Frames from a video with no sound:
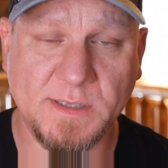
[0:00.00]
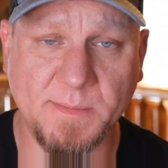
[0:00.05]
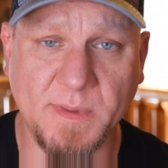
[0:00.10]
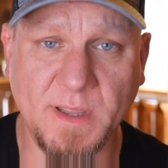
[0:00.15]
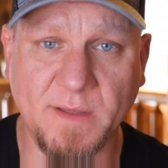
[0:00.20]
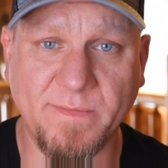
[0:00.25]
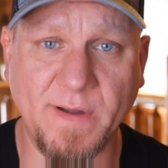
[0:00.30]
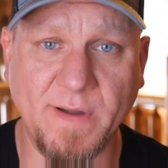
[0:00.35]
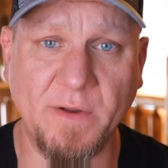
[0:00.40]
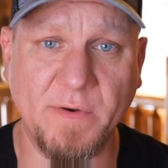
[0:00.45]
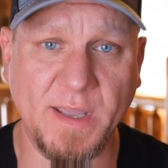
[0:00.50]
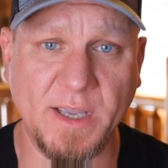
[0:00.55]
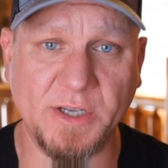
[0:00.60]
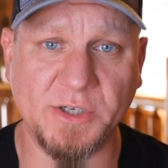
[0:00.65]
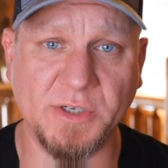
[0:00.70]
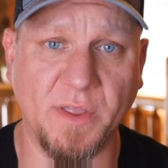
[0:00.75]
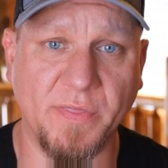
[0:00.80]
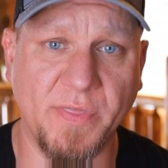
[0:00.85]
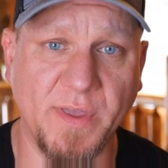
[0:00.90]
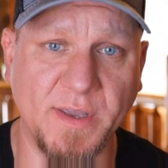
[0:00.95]
out some of the
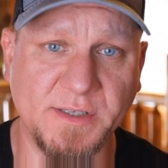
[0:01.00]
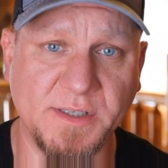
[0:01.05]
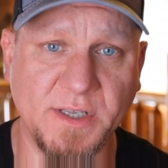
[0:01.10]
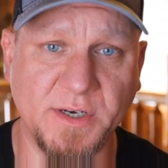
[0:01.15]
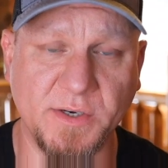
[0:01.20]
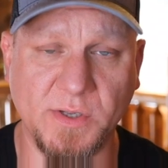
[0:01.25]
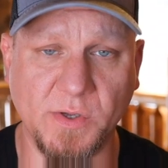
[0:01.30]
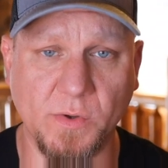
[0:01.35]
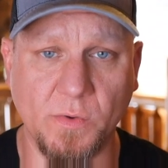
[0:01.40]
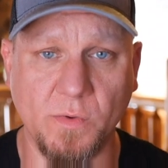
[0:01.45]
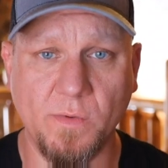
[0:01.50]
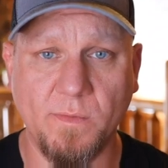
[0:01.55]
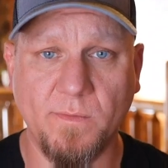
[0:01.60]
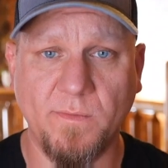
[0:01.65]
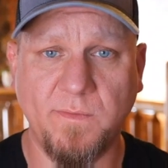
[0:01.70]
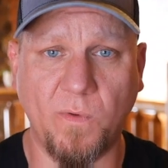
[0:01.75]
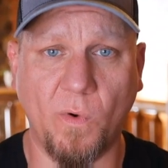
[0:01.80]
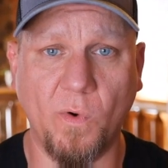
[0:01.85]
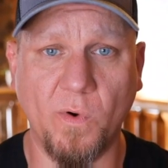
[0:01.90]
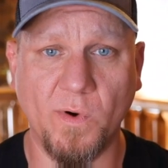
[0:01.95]
foundational things to do
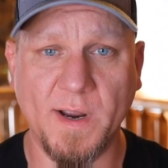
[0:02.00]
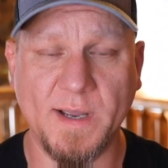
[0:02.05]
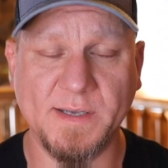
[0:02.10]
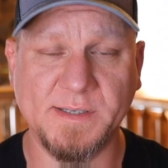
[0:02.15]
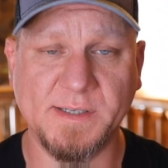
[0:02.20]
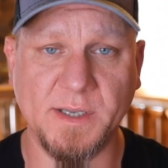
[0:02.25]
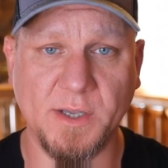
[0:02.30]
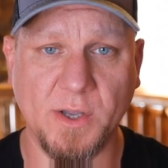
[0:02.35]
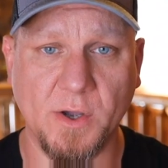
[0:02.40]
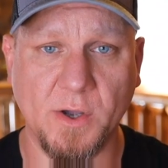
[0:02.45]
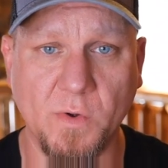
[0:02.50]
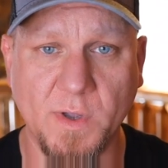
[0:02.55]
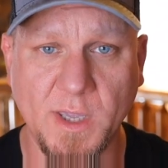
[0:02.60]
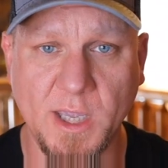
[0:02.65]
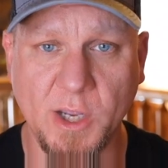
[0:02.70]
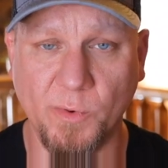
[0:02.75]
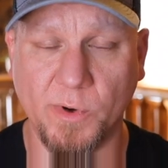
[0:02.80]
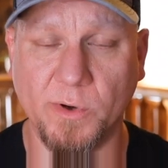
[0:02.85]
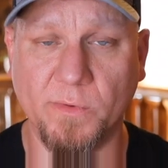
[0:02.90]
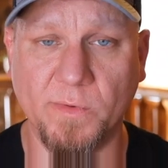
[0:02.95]
for SEO,
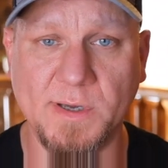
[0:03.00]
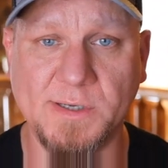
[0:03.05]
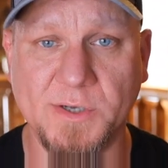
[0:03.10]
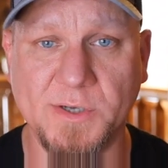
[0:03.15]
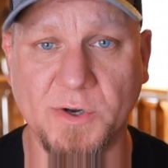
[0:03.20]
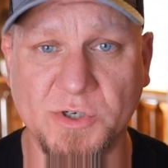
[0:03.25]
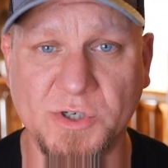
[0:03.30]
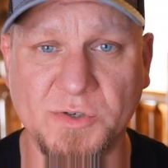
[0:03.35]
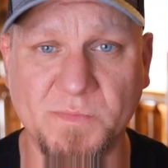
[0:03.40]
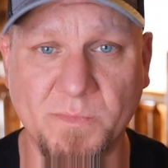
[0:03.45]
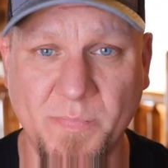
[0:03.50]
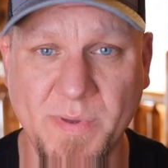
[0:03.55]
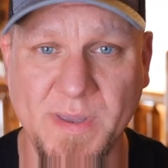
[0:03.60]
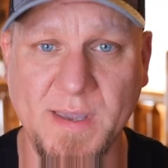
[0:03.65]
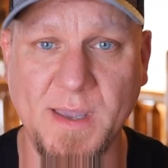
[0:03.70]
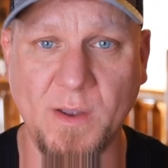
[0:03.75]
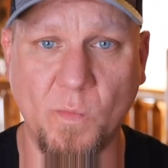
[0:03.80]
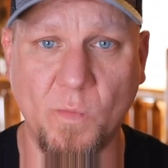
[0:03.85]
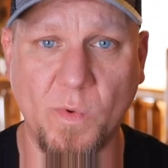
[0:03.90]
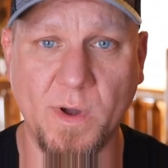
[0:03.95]
keyword research
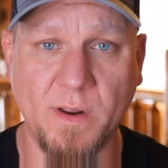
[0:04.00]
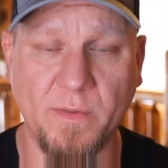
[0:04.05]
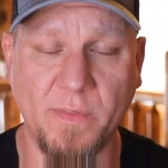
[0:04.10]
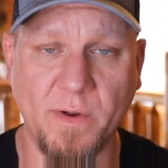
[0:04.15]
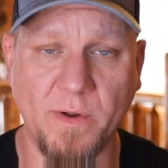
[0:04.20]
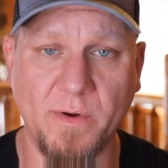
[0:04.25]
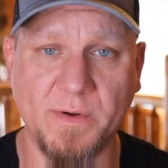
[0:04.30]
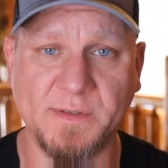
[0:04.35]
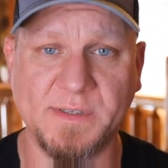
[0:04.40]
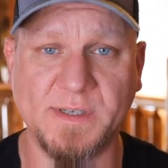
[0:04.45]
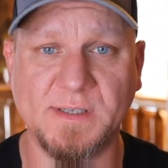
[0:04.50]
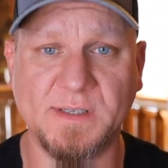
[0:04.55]
being one of those.